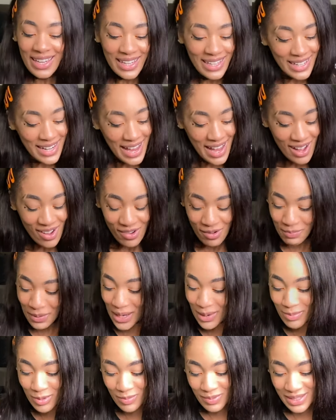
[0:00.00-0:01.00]
Now,
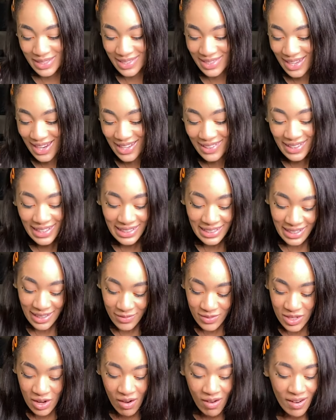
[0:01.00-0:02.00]
people be saying they love
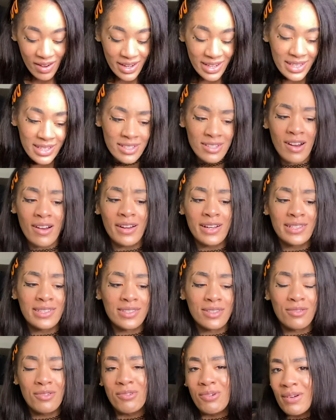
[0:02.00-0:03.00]
Target, Target's
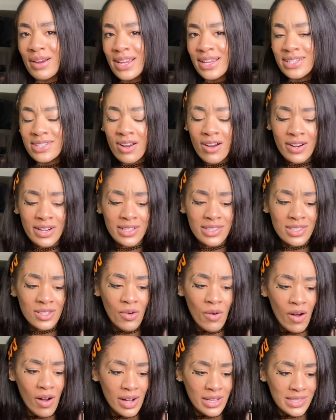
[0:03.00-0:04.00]
so great, Target's so
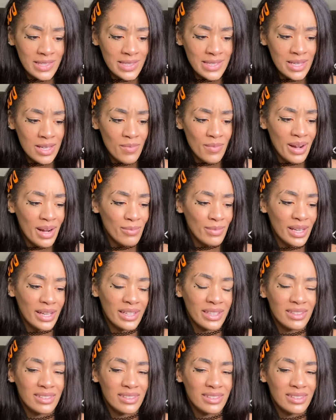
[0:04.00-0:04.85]
I'm like,